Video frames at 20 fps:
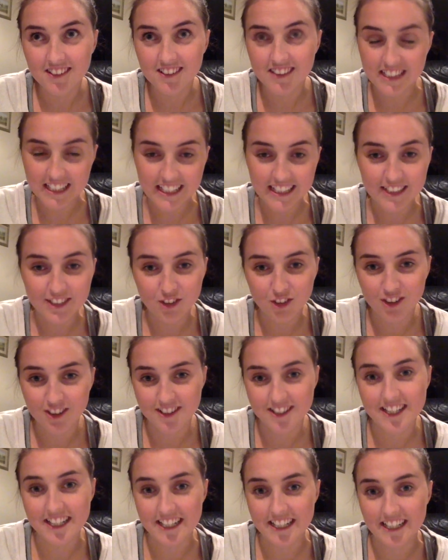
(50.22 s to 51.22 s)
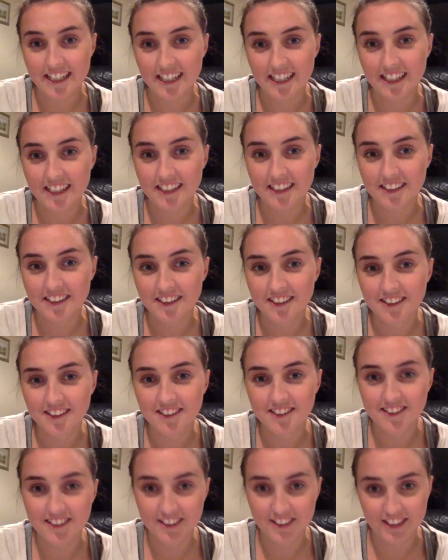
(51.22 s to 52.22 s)
$10 a year.
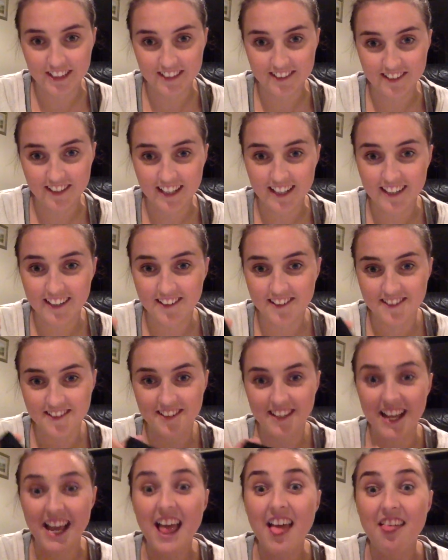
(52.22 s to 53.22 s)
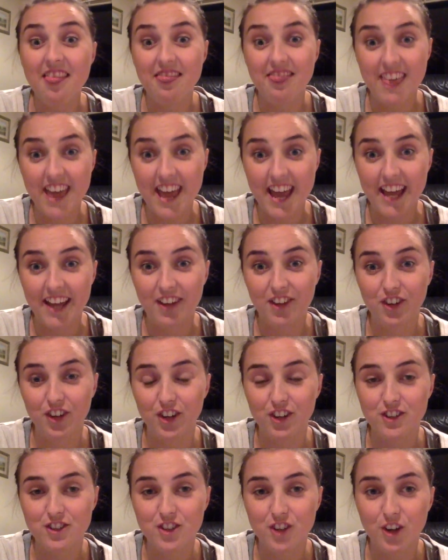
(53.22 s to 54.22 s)
Seriously, it's that
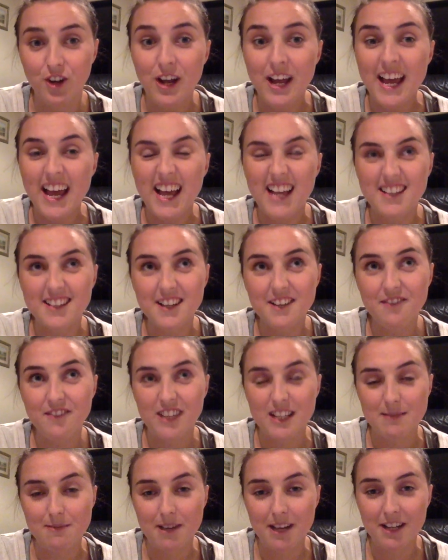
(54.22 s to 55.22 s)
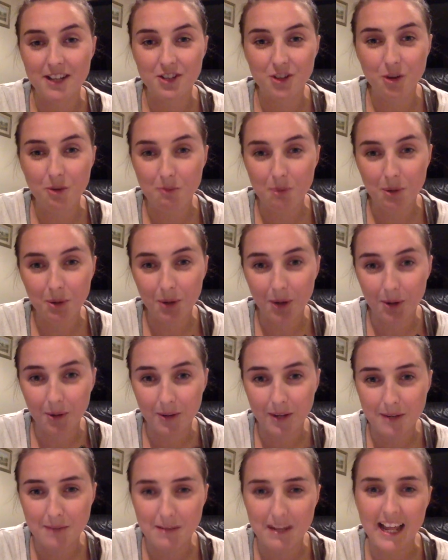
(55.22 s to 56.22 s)
good. So it's an investment. Don't poo-hoo
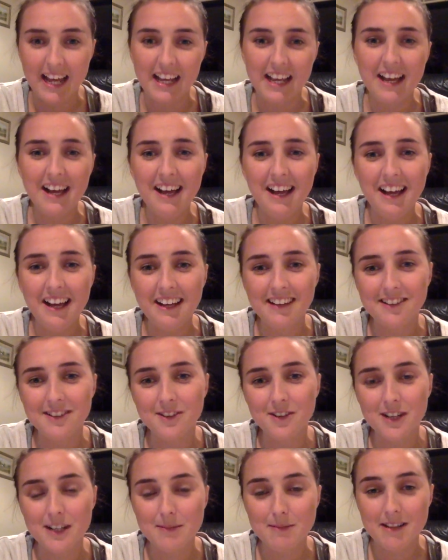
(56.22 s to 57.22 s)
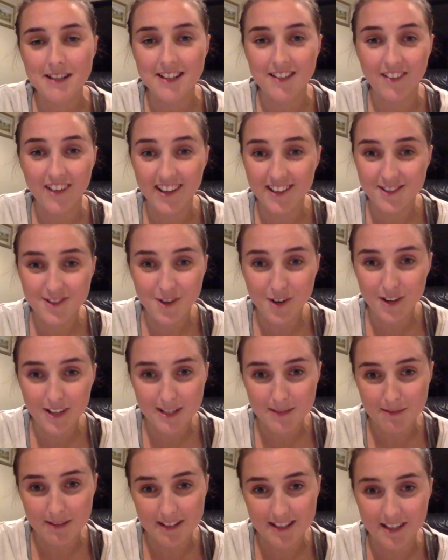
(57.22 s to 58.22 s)
it and be like, it's so expensive. It's not
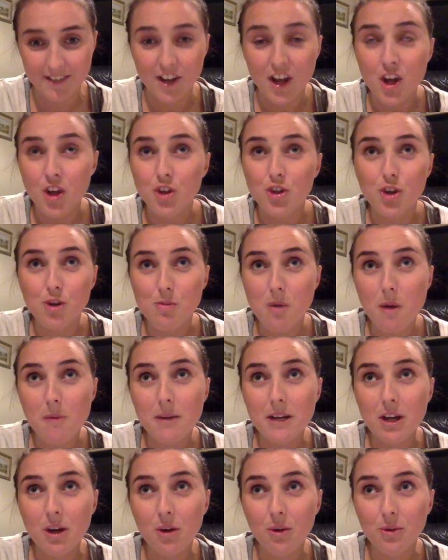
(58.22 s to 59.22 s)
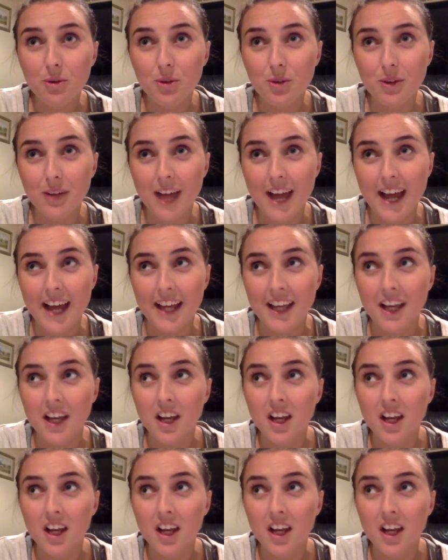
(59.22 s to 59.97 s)
expensive. You probably go through like